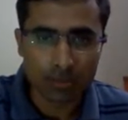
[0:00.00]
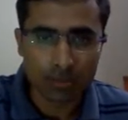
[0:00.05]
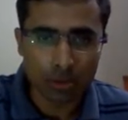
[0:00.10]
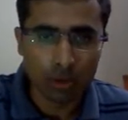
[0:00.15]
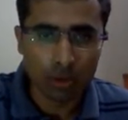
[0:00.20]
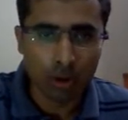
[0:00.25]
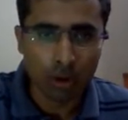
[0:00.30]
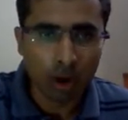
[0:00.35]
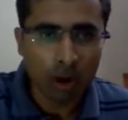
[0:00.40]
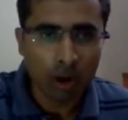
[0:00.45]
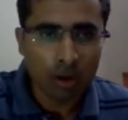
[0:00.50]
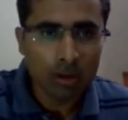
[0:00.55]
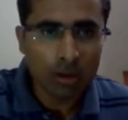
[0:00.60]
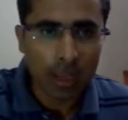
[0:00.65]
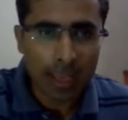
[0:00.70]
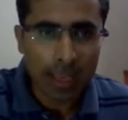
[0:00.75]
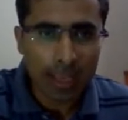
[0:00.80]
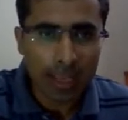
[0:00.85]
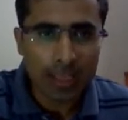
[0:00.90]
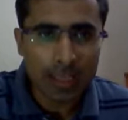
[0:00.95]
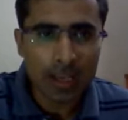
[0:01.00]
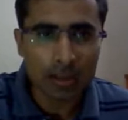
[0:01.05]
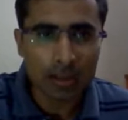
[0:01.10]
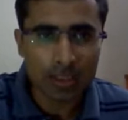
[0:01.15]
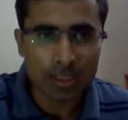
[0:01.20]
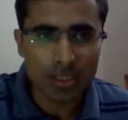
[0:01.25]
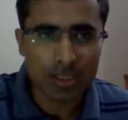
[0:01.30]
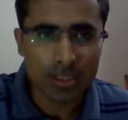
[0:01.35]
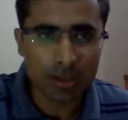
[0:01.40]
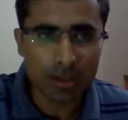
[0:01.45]
So whole area,
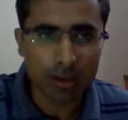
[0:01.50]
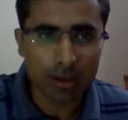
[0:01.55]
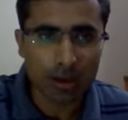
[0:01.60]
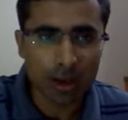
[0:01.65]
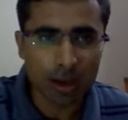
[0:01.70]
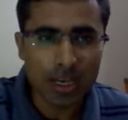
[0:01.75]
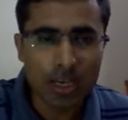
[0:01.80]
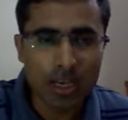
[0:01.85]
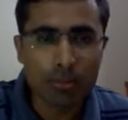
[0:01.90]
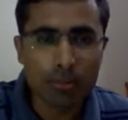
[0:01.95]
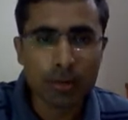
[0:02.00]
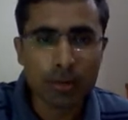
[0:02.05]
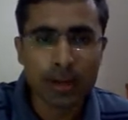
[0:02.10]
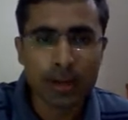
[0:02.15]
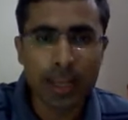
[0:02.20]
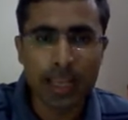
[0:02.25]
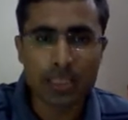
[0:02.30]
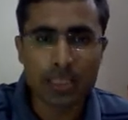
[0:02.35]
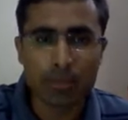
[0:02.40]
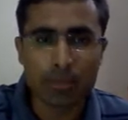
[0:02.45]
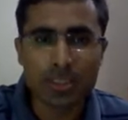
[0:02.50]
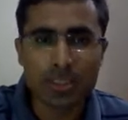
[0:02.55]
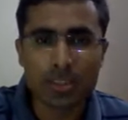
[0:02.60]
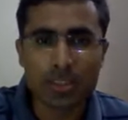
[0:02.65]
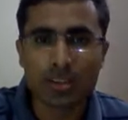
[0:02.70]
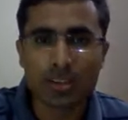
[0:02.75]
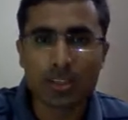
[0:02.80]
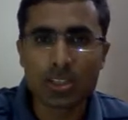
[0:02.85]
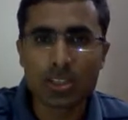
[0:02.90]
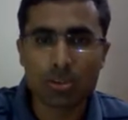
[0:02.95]
this unlimited
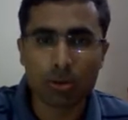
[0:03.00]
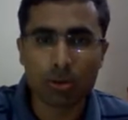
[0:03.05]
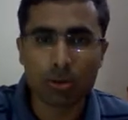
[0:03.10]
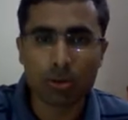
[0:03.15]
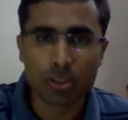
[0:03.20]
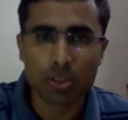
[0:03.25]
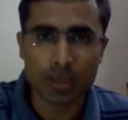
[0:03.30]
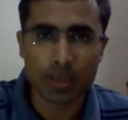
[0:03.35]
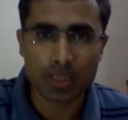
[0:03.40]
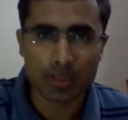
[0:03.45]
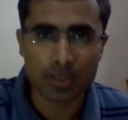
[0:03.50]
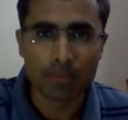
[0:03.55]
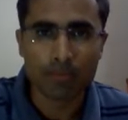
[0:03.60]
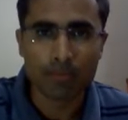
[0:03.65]
expansion, is called space.